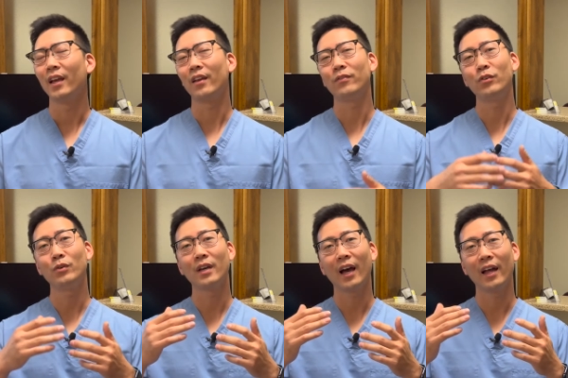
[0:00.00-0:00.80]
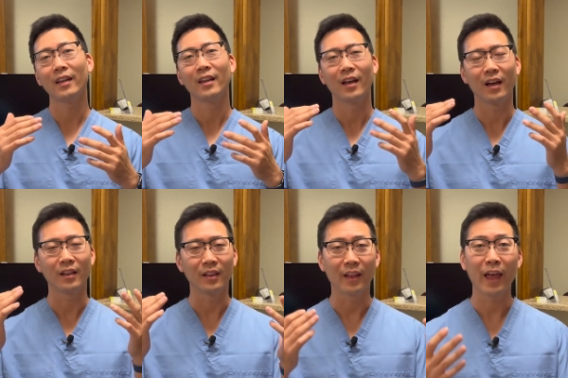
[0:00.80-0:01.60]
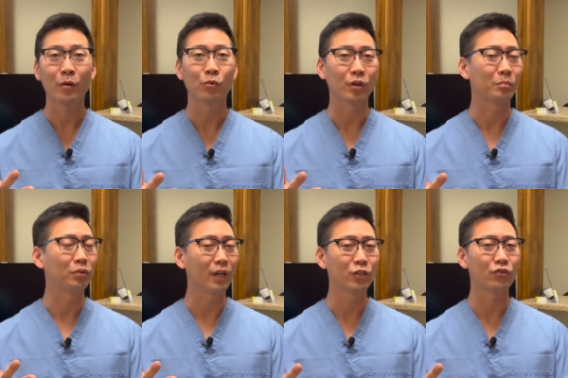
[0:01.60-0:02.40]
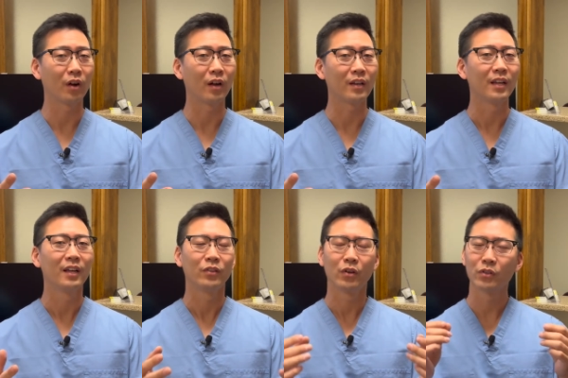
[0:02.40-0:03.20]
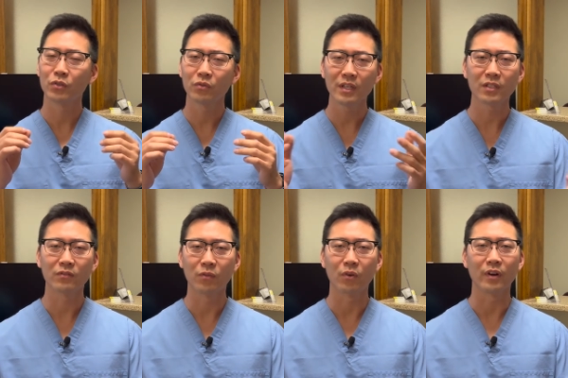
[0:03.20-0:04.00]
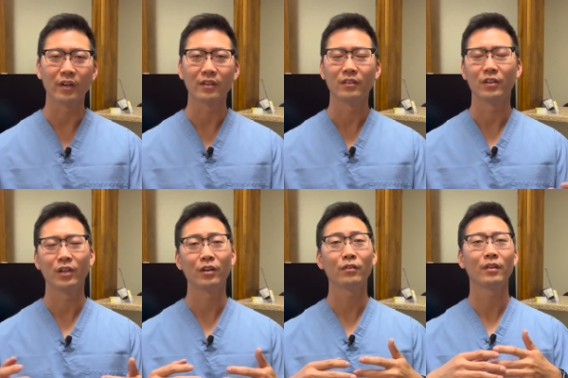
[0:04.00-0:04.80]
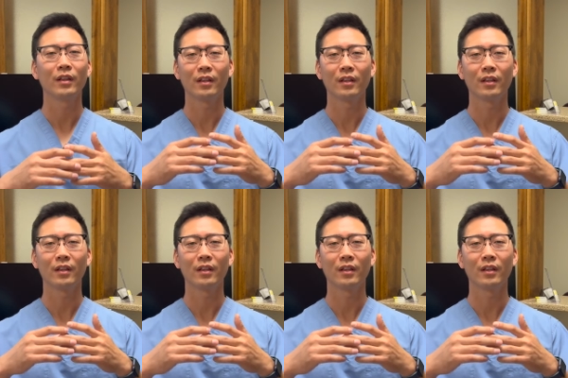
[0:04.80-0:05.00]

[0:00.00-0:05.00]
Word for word: If you got lab work, blood drawn, there's a reason for it, you know?